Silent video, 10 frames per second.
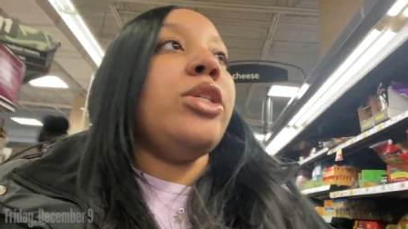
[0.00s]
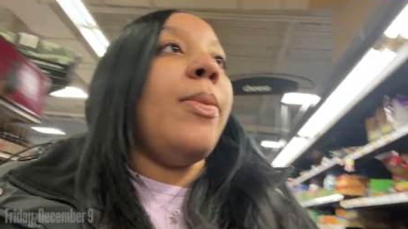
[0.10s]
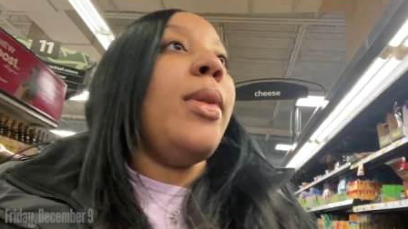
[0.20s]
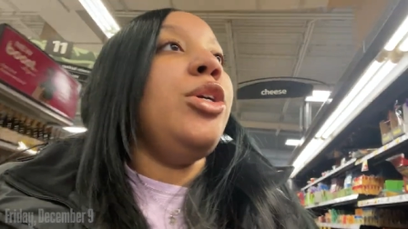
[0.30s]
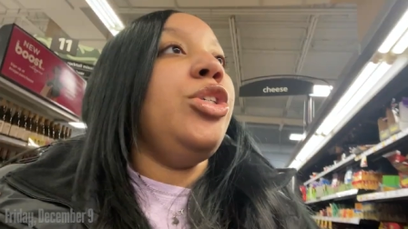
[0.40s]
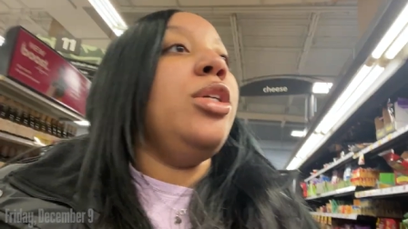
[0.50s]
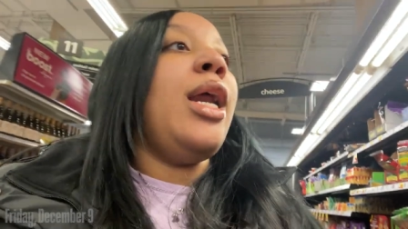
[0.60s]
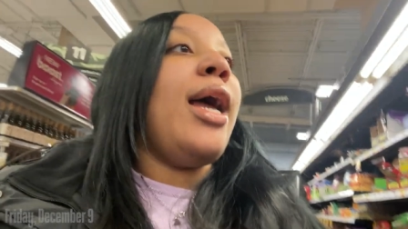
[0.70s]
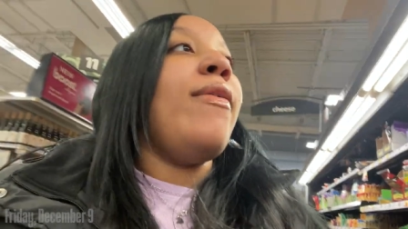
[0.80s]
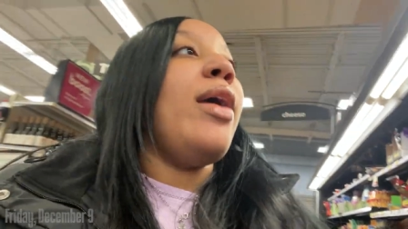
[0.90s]
So I'm making sure that I
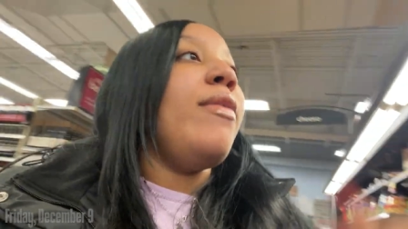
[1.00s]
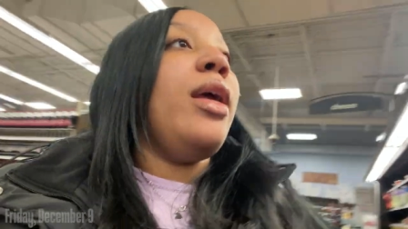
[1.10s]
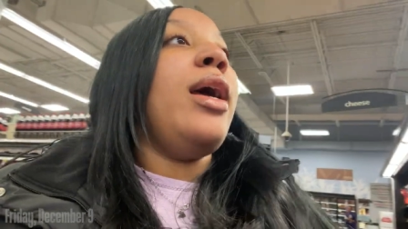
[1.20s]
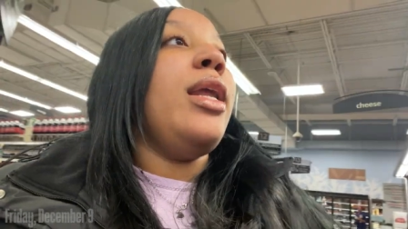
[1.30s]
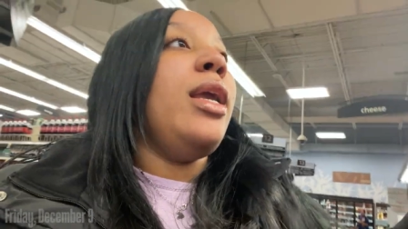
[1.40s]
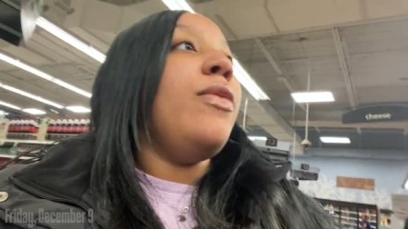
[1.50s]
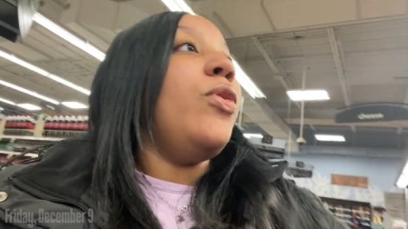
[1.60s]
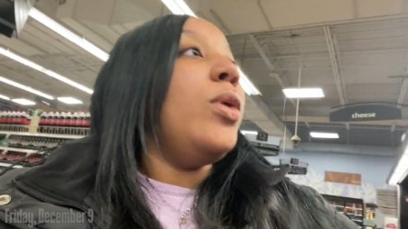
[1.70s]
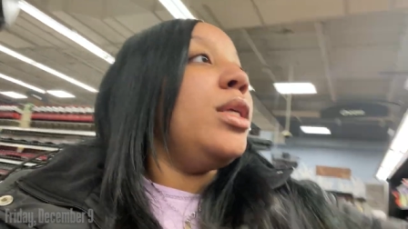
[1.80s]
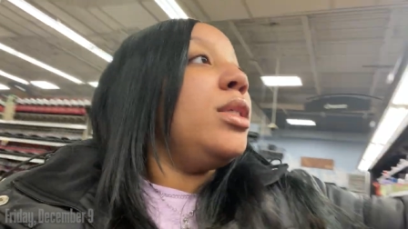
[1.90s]
have everything I need
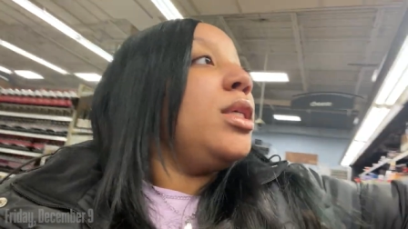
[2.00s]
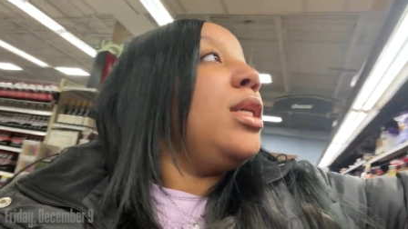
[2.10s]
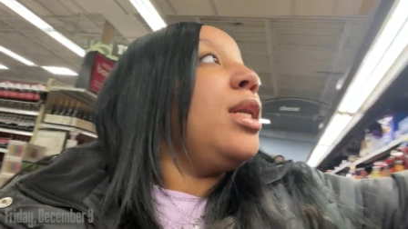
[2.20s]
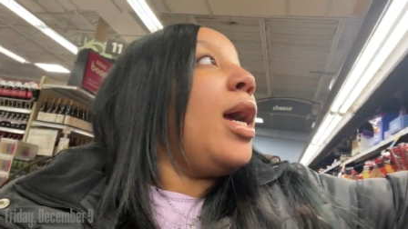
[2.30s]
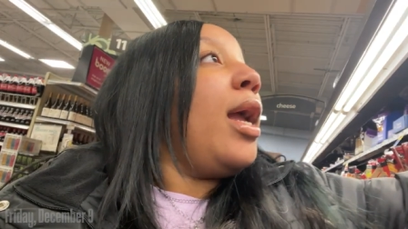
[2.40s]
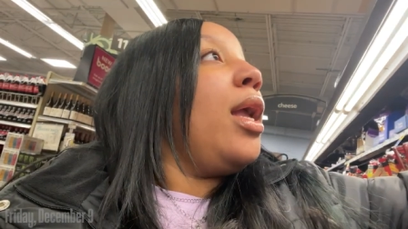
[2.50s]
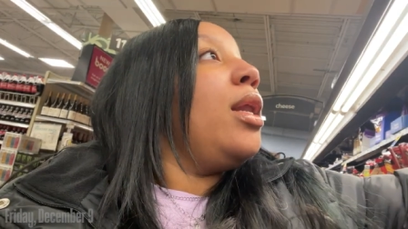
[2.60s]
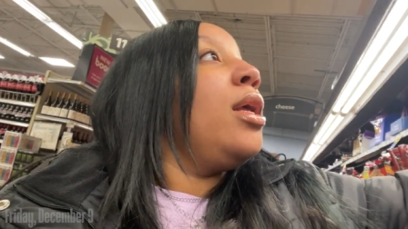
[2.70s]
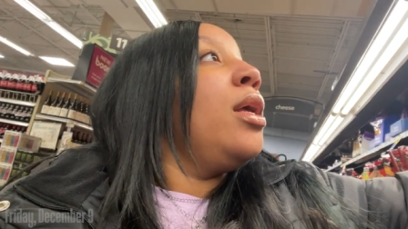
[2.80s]
for it tonight.